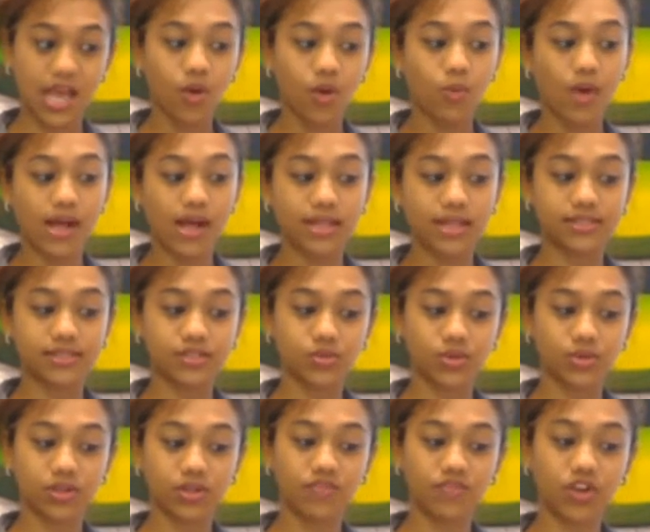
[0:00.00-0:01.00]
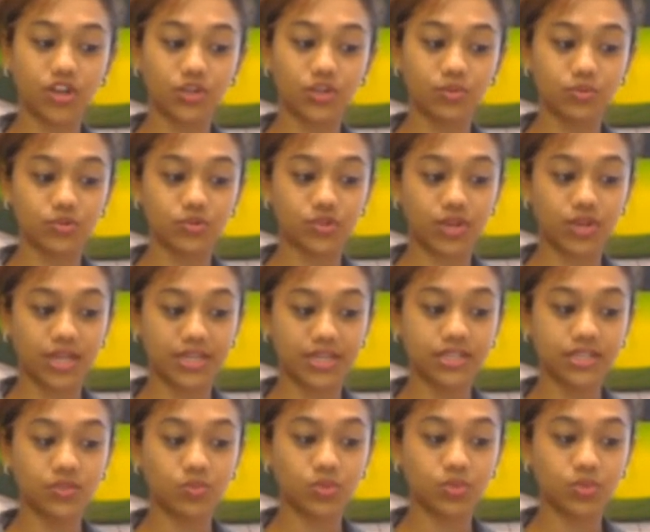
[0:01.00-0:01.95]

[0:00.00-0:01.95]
whilst the total volume traded